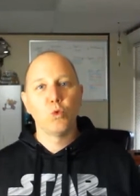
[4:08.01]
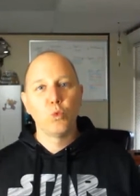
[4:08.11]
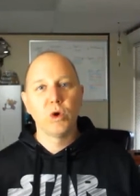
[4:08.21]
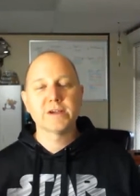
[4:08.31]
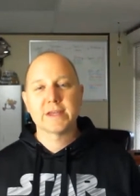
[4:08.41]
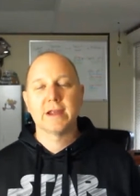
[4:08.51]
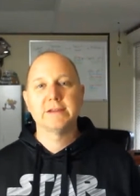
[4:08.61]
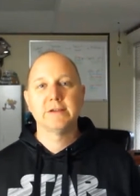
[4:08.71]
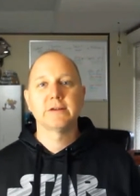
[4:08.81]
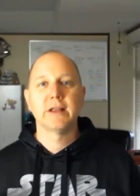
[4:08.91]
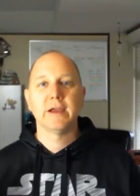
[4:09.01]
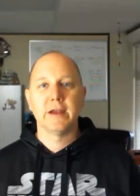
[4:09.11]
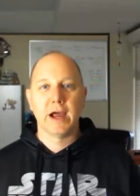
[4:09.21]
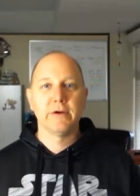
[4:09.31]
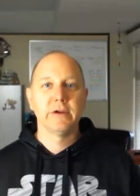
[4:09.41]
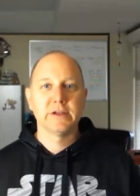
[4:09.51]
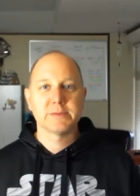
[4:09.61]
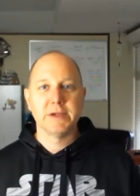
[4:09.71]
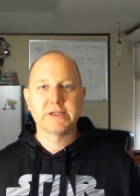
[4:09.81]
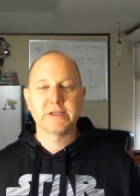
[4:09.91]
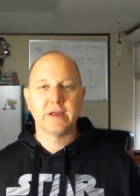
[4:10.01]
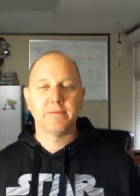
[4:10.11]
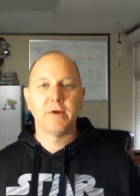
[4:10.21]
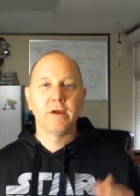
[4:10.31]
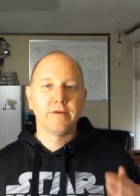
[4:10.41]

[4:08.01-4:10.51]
where's that ideal client? How are you going to speak to them?